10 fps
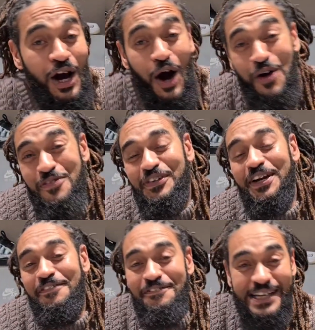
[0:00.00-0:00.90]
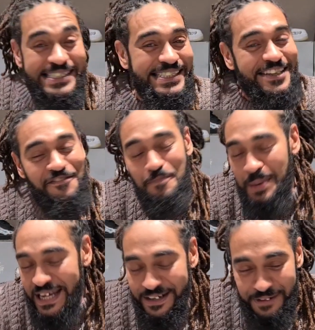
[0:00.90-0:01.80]
over the festive
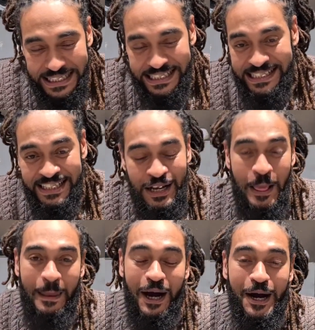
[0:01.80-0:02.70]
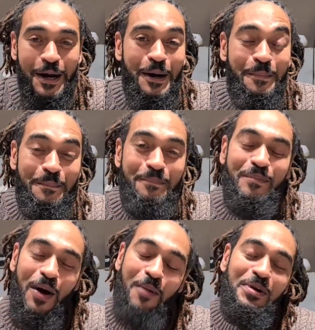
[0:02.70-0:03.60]
period. I'm
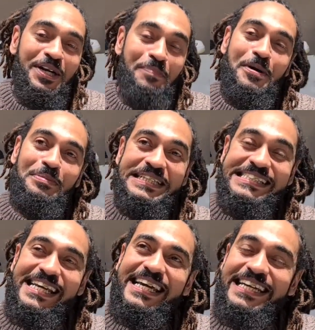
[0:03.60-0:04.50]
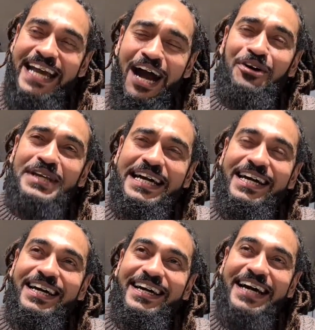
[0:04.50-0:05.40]
going to probably say it now,
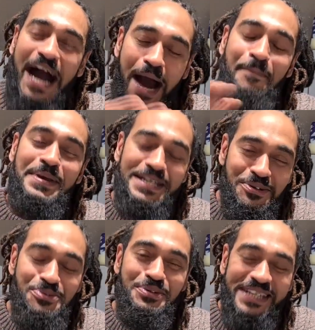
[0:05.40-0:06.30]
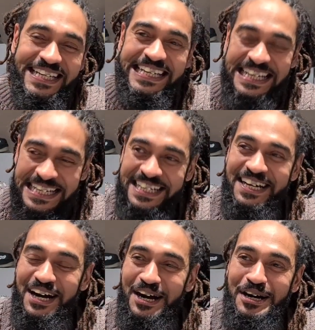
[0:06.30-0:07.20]
yeah. Happy New Year.
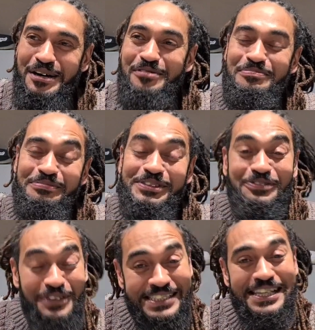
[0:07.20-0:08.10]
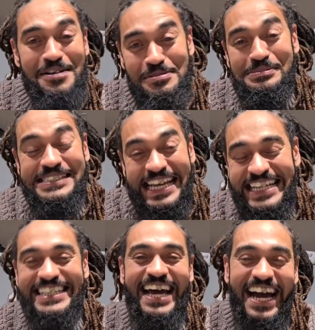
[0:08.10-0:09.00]
It's the first time I'm
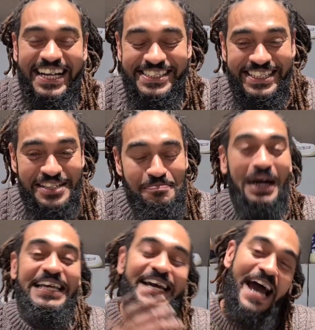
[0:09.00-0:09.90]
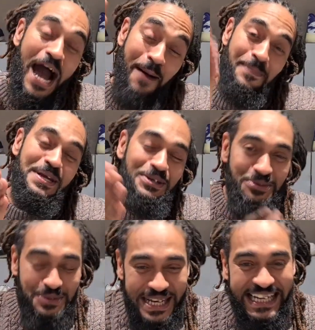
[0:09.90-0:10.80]
saying that, actually. But yeah, Happy New
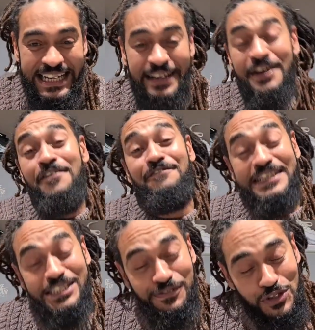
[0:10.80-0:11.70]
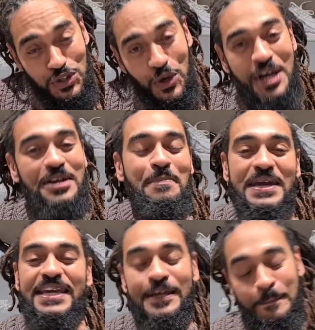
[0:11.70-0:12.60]
Year. Thanks for joining me.